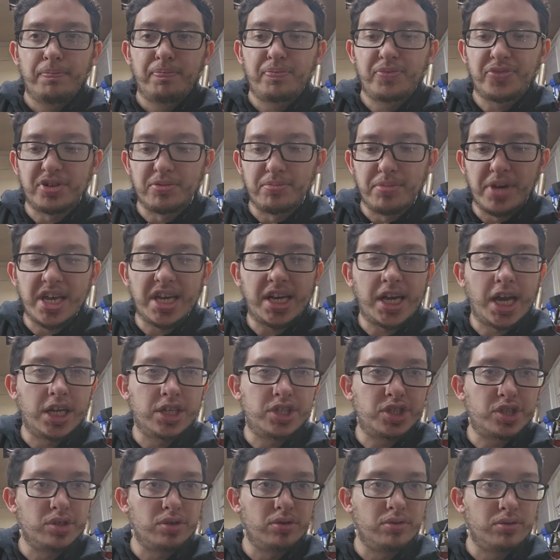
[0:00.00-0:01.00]
to make a
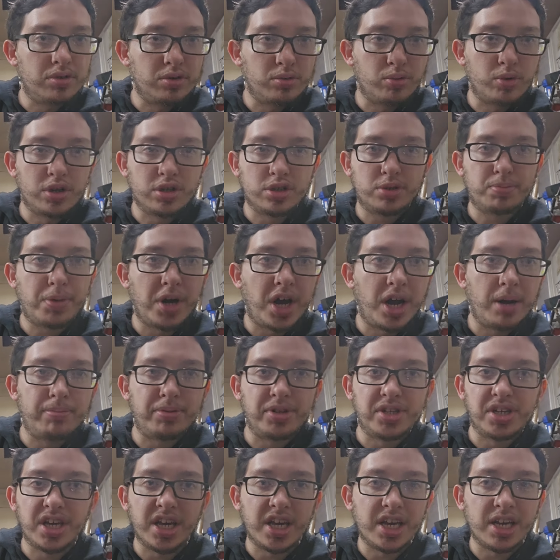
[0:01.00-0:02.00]
cylinder where it's popping
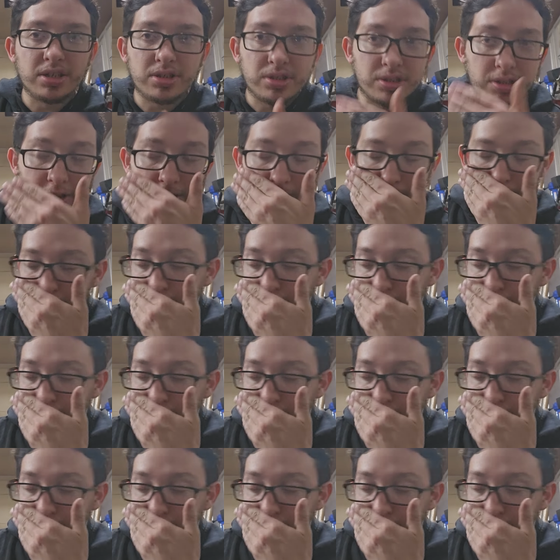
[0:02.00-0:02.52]
the gasket.